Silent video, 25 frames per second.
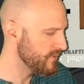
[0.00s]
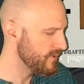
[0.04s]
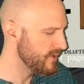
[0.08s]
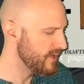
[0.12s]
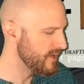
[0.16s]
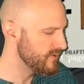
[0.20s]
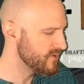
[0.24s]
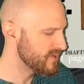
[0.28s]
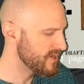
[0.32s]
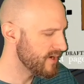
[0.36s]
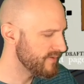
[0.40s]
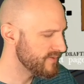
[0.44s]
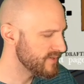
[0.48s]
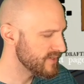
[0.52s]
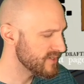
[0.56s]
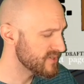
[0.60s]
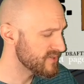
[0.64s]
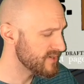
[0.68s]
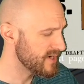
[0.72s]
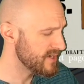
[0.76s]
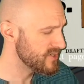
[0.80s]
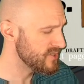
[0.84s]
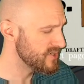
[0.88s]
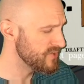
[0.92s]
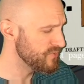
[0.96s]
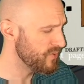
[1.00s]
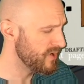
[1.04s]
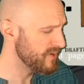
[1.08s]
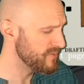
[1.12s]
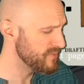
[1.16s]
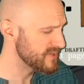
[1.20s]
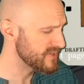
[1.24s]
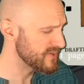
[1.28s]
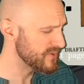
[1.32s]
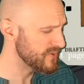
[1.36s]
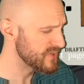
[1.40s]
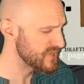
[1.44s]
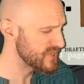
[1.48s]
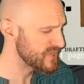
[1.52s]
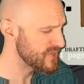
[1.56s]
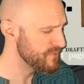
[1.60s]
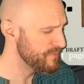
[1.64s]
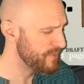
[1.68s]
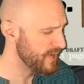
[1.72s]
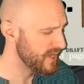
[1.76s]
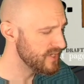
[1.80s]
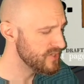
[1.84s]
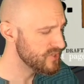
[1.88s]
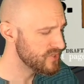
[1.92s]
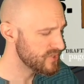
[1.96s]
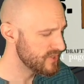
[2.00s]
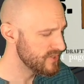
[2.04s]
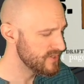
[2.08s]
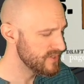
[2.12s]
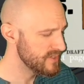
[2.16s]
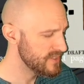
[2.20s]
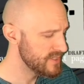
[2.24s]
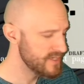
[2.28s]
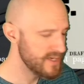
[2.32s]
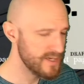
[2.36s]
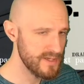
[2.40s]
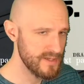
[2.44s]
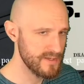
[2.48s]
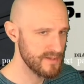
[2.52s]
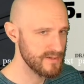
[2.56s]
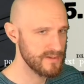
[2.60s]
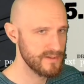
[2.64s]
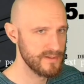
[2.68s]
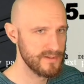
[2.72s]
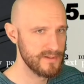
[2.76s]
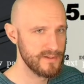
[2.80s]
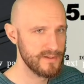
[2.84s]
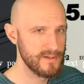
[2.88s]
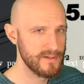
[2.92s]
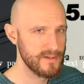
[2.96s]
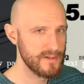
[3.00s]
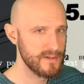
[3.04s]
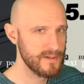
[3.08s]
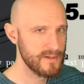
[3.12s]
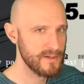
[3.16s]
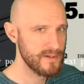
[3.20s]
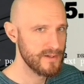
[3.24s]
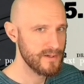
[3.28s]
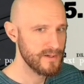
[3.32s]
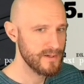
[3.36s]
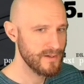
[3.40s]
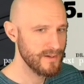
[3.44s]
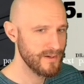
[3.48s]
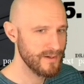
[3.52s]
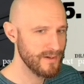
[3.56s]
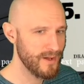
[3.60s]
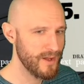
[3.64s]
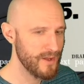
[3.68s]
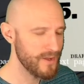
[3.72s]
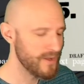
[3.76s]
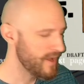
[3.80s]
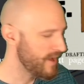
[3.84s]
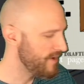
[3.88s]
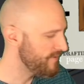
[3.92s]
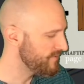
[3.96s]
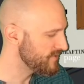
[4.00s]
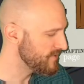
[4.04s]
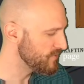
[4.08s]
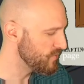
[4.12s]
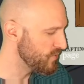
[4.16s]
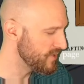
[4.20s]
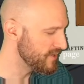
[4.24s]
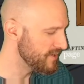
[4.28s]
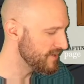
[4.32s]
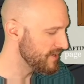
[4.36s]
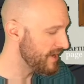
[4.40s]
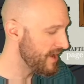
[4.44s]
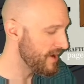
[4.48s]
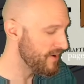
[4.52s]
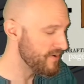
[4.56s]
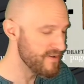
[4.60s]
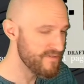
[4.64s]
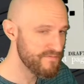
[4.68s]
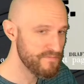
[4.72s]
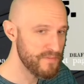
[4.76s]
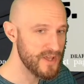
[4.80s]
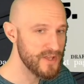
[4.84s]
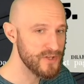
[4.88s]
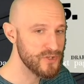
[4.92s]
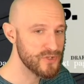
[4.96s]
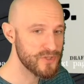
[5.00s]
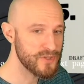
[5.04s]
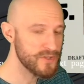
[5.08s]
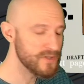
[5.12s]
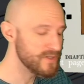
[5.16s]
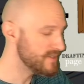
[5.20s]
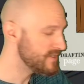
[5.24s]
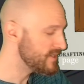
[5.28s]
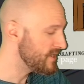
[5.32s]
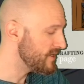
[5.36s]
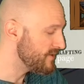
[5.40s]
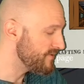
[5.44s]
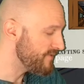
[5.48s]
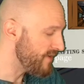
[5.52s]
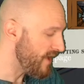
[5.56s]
in drafting strategy 1 was also page 13. I have to wonder now if page 13 of